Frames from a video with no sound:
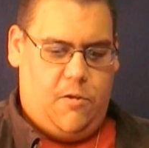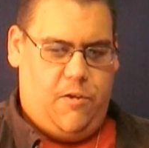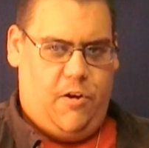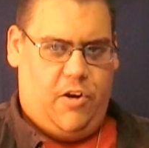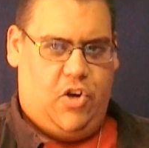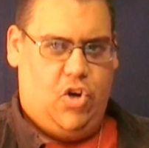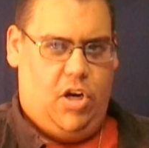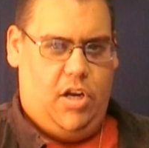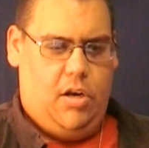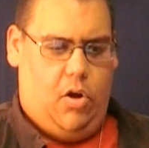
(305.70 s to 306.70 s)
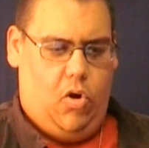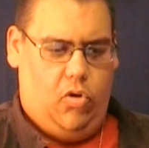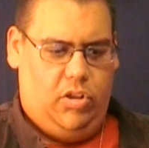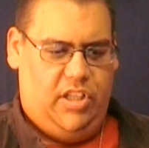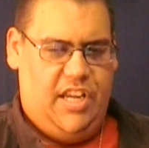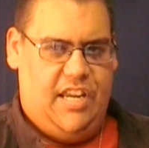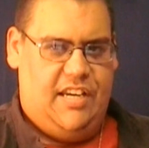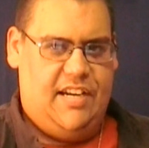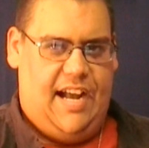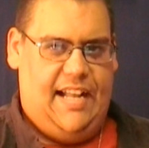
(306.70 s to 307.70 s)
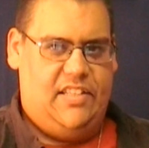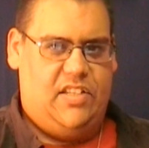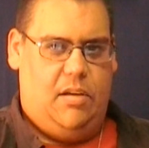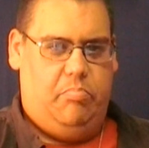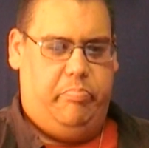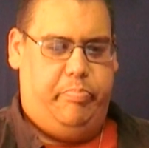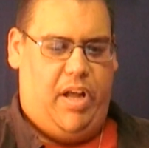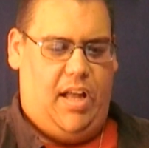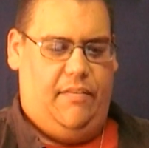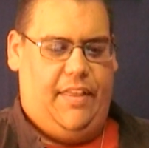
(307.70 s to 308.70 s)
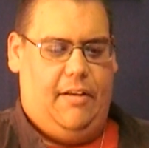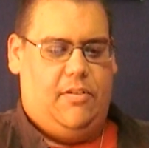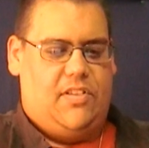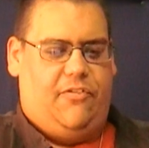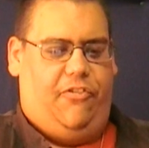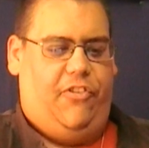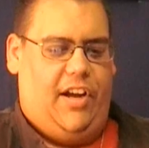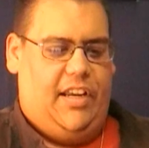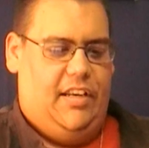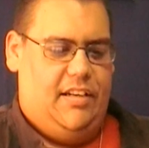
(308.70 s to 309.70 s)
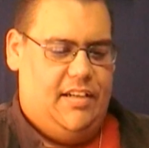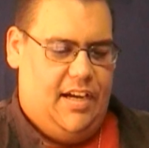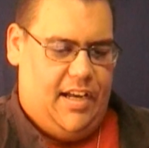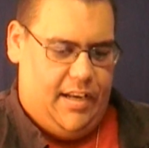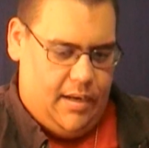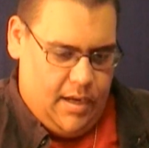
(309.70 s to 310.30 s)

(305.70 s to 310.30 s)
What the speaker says: the good holy gods above that was fucking done.